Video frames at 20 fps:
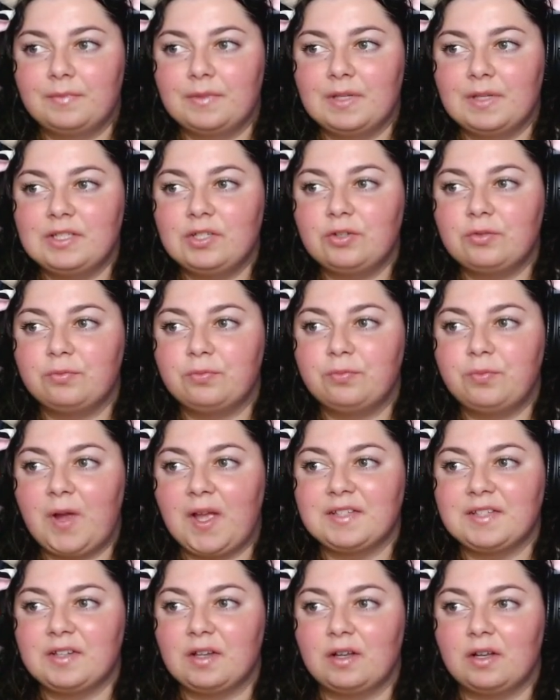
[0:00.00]
It's a
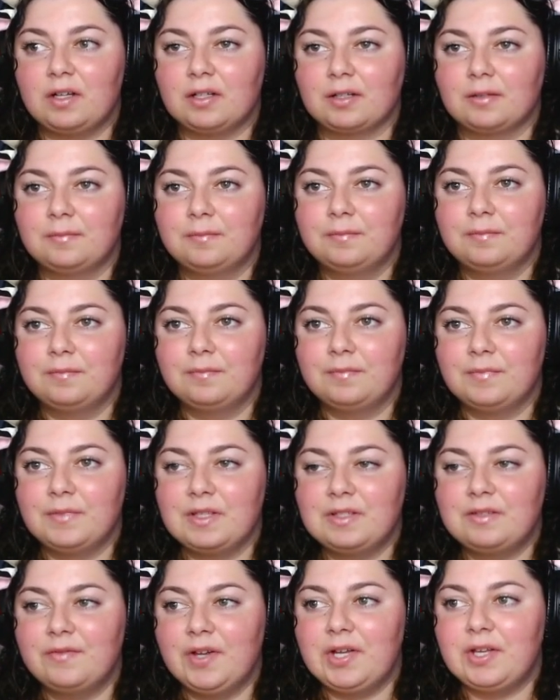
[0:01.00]
great song.
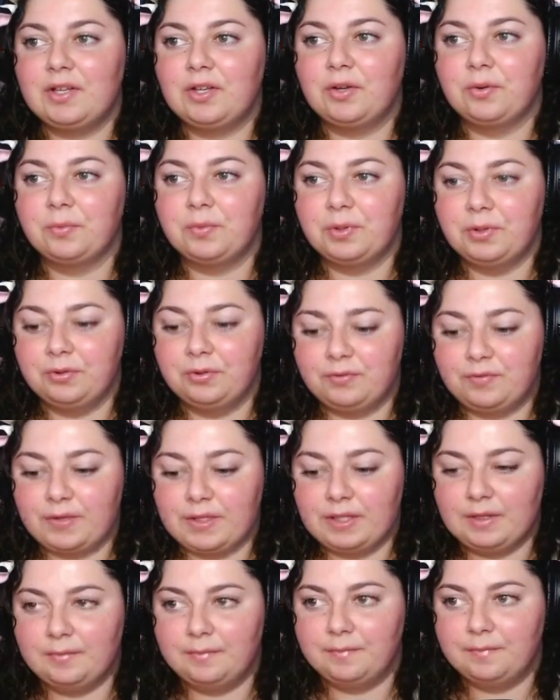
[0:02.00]
It's very
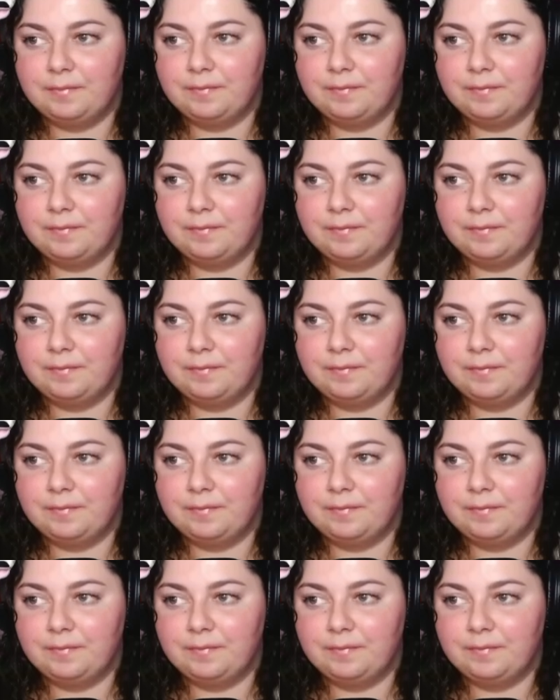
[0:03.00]
groovy.